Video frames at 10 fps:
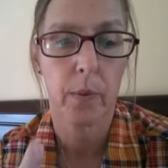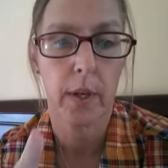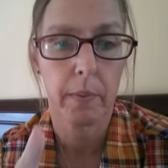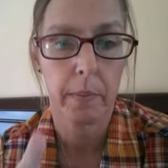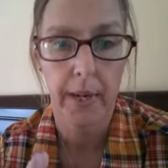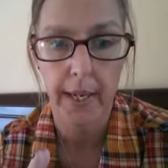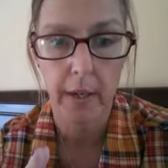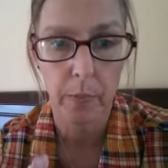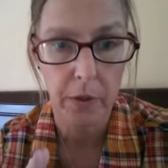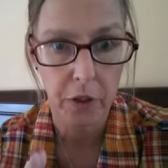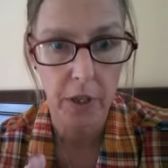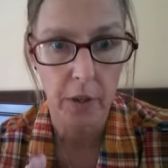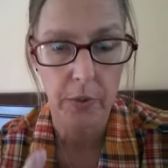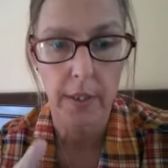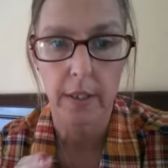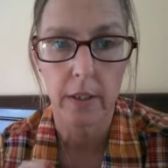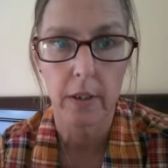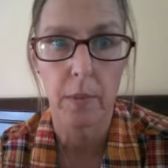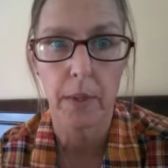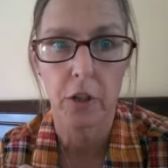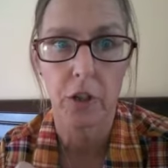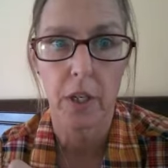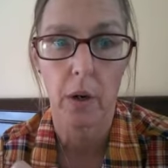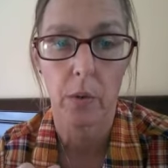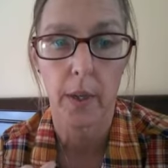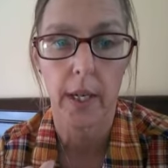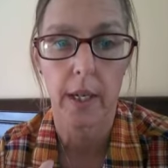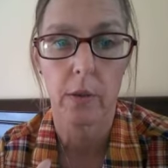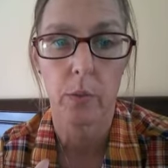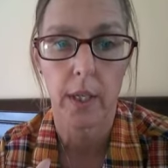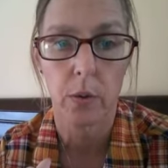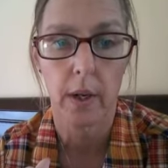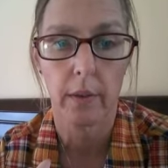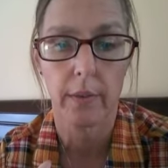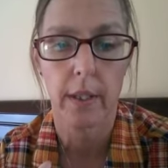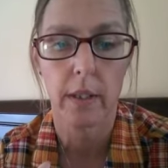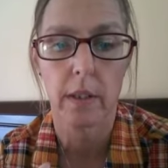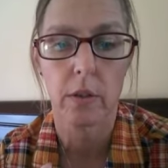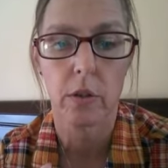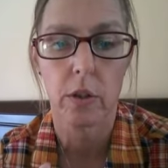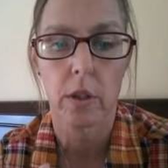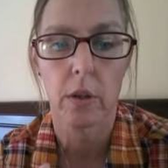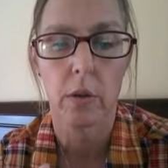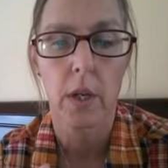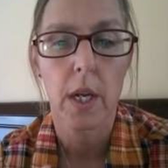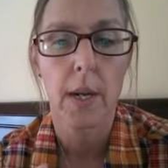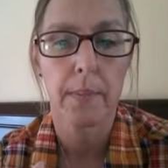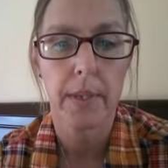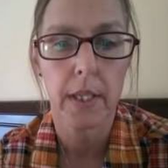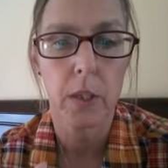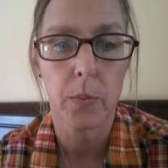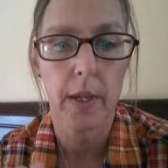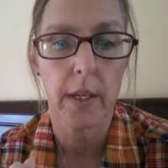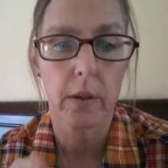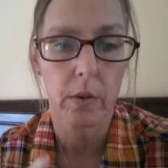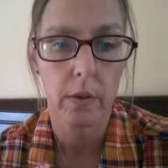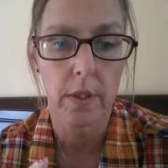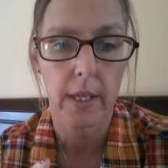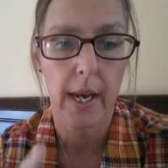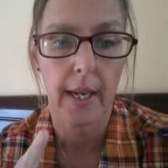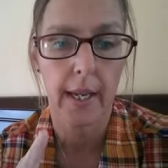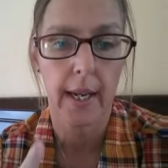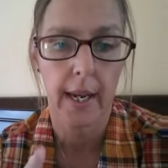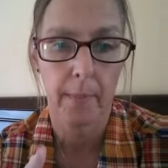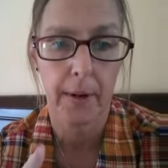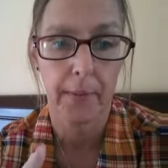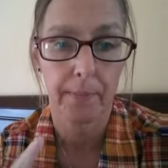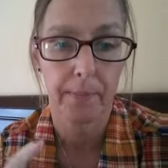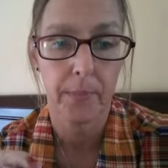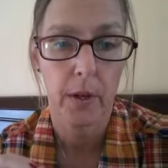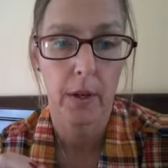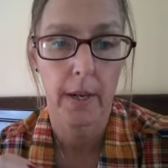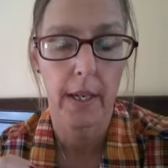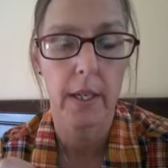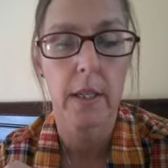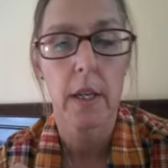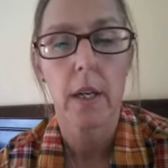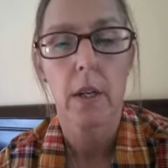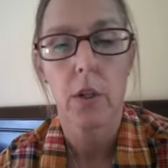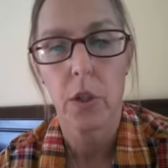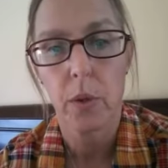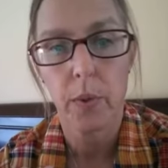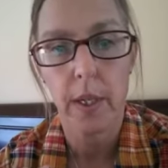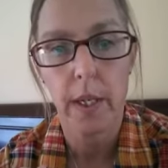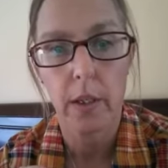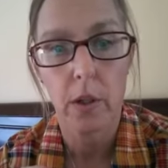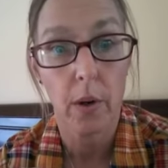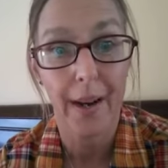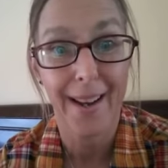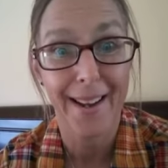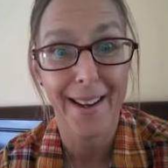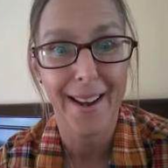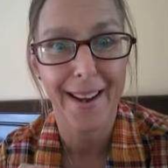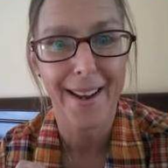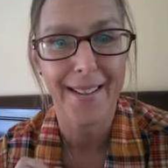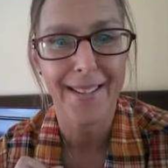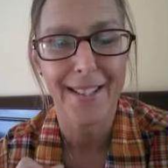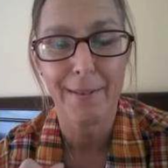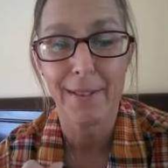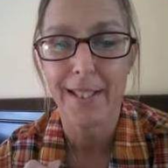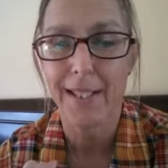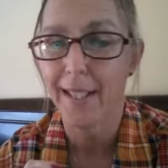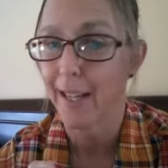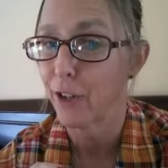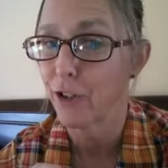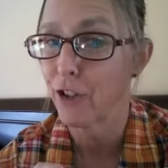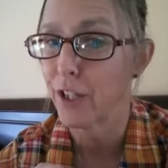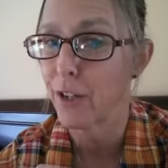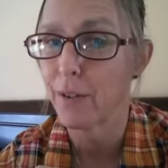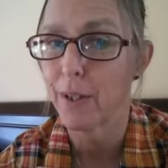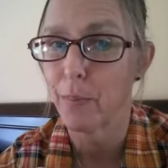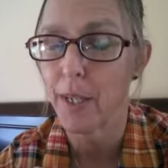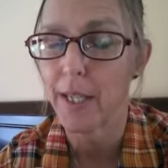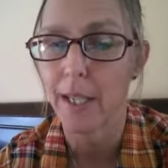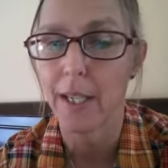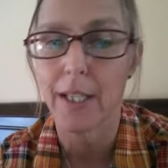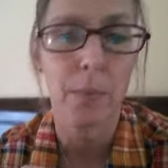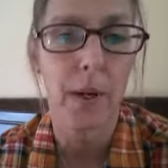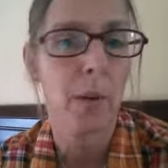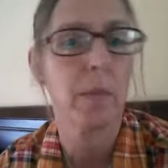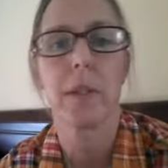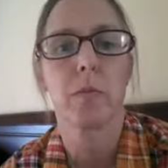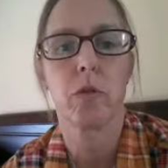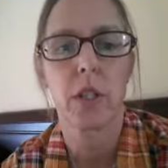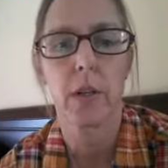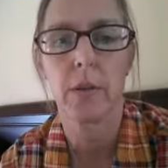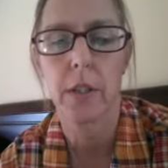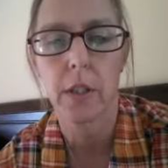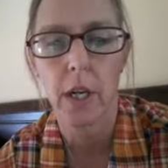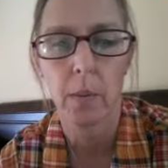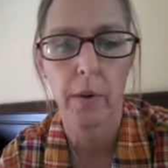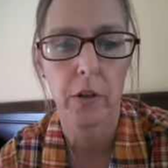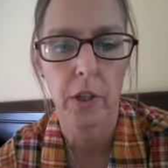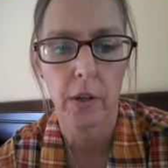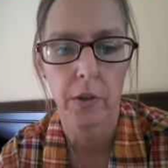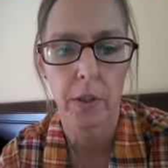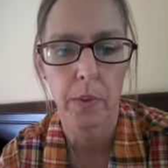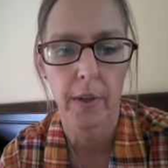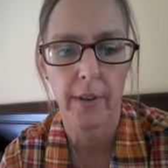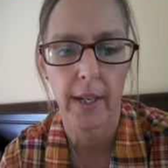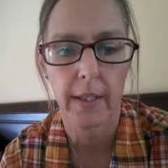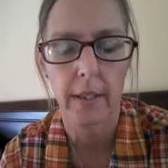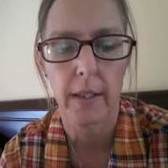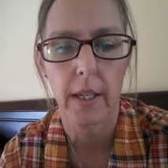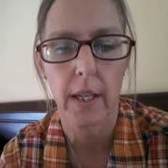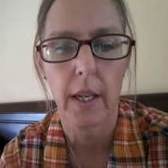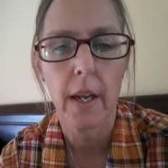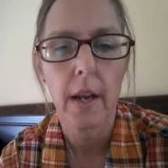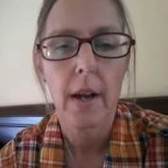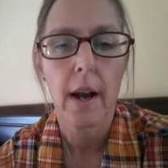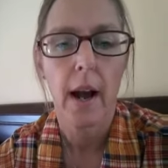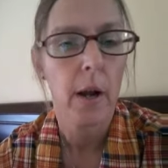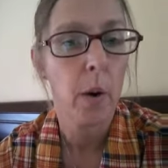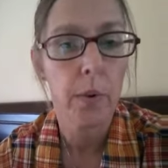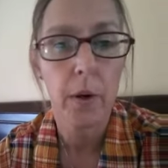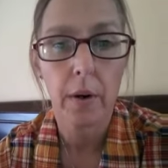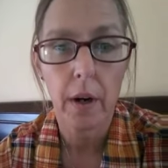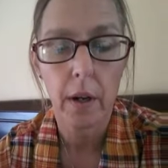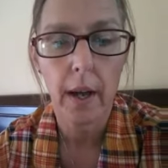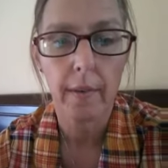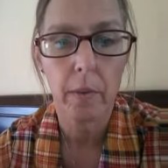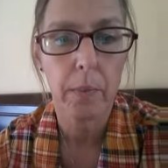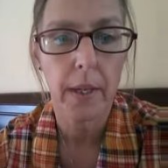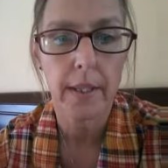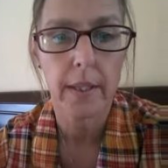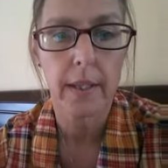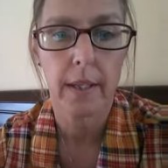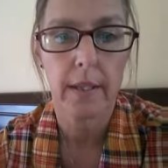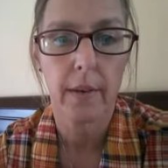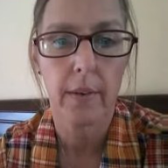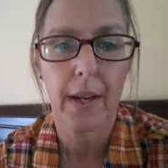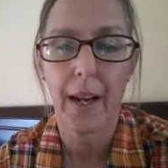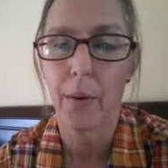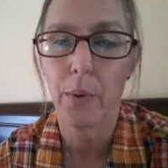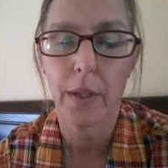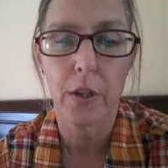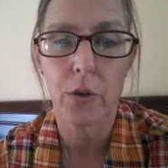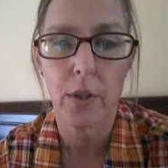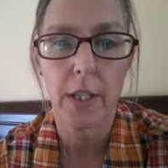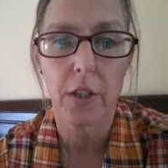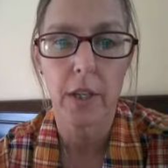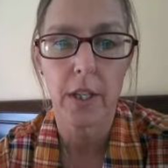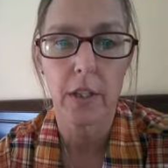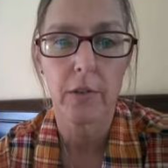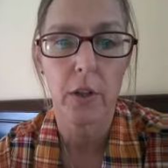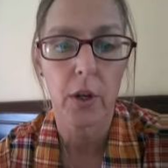We're going to be breaking open geodes. This is going to be our geode week. Week 12 is. So please bring an old sock and a hammer, all right, so that we can go ahead and see what's inside our geodes. I'm pretty excited to break open some geodes and talk about geodes. They're pretty fascinating. I hope you all have a blessed Thanksgiving. I really enjoy teaching each of you.